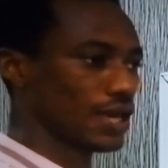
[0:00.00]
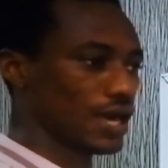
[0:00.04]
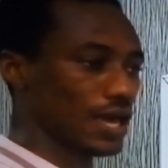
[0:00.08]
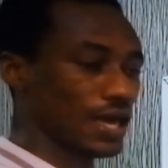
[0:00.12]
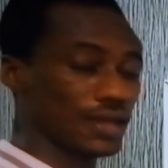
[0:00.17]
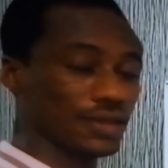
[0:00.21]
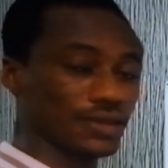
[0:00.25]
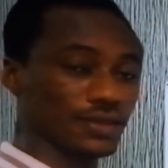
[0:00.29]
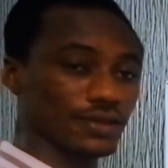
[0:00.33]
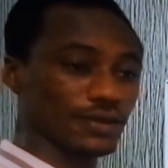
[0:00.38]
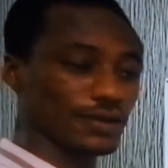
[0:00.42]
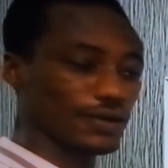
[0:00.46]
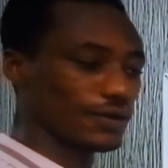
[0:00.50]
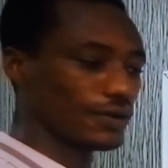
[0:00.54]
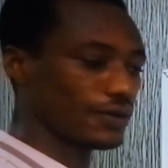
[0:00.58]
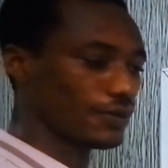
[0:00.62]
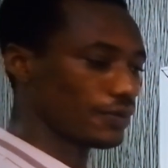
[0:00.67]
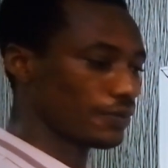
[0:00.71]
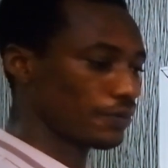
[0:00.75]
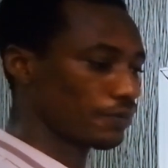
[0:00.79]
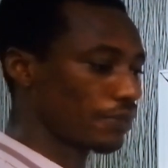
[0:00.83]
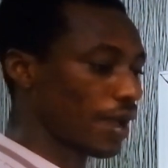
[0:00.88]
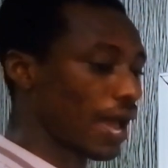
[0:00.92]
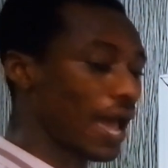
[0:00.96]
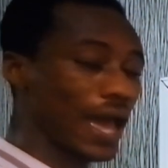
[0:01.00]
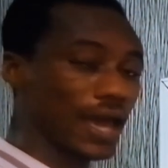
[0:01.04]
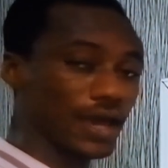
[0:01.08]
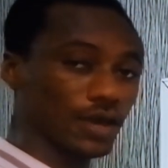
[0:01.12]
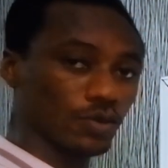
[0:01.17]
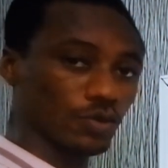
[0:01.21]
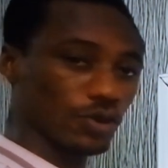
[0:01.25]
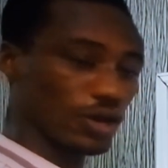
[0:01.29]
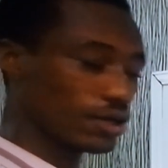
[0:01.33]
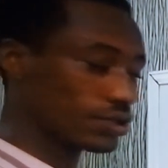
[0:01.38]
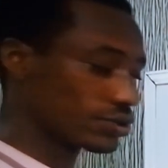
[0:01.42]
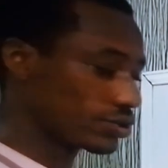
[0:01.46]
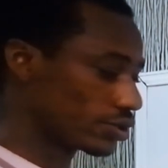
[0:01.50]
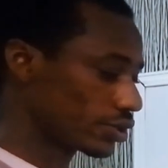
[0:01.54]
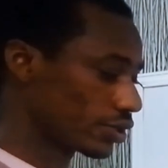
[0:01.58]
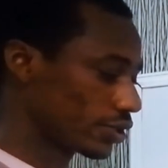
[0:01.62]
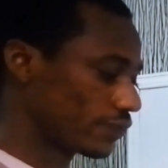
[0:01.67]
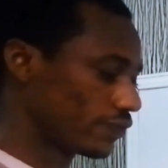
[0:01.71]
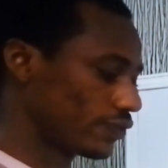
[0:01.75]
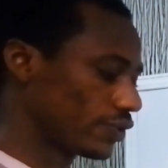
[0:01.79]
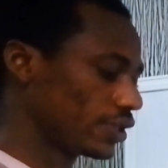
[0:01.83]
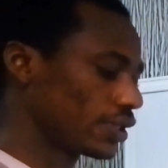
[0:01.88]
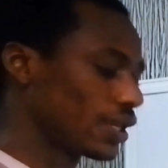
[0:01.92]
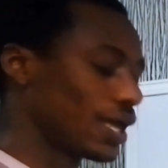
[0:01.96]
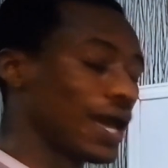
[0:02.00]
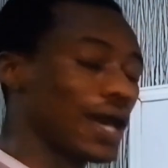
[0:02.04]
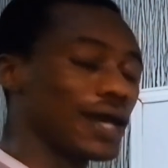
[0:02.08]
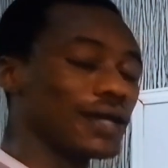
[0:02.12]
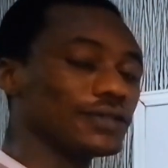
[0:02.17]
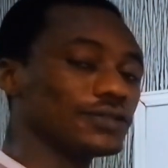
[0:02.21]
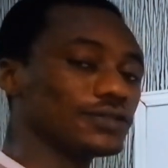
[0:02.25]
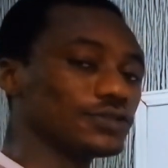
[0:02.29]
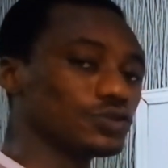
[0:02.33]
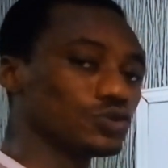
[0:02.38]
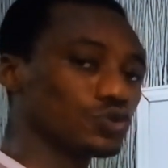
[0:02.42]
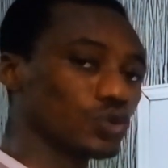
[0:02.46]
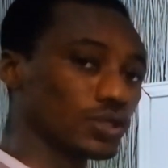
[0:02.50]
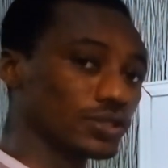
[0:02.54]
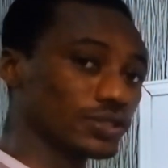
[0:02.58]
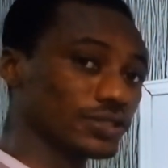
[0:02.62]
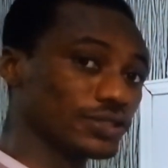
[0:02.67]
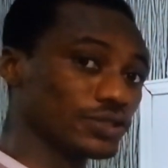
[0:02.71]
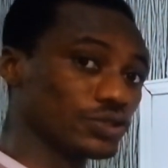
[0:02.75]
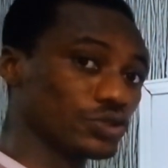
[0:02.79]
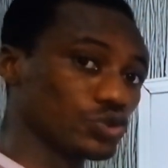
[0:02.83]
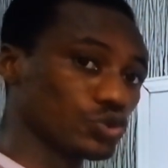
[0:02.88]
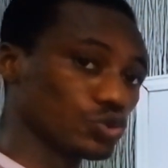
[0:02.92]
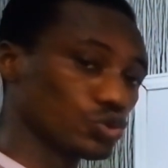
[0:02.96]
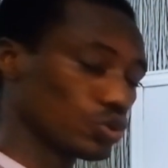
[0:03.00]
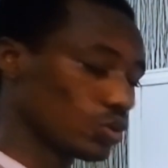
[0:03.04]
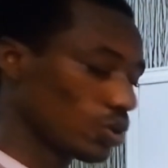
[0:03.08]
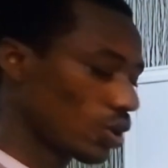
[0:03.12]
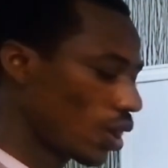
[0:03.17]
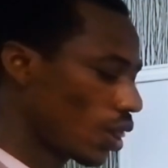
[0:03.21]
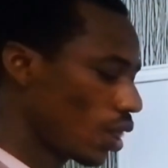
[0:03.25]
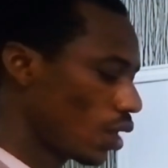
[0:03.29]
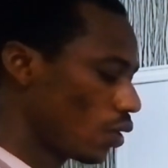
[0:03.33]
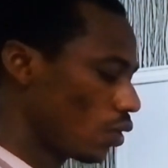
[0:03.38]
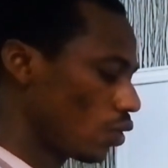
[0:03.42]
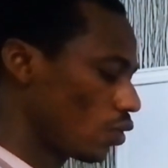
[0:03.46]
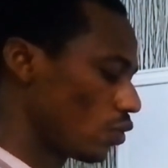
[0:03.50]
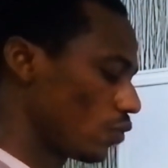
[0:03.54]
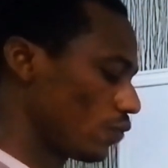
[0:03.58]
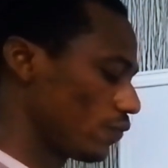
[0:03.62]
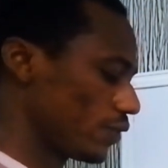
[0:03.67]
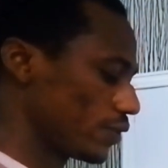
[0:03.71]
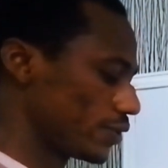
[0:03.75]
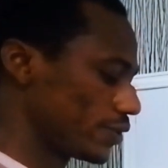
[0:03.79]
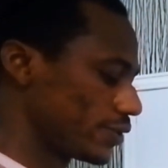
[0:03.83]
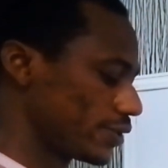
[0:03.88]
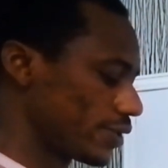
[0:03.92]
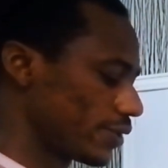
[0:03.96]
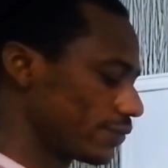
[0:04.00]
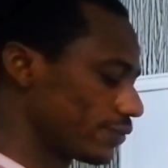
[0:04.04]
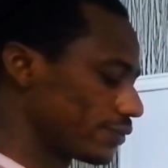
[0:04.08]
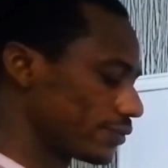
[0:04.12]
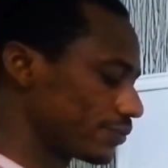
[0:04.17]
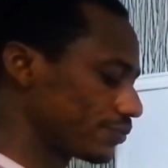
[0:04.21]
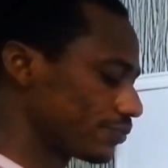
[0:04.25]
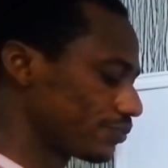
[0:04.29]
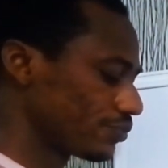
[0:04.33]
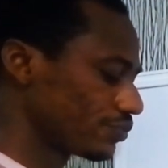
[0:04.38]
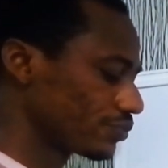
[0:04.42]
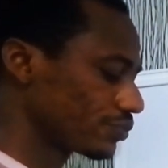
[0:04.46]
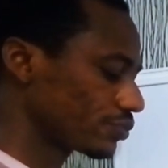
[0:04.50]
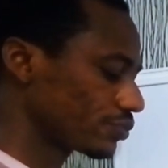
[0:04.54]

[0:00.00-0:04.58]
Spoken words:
and the pi we're also given as 22/7.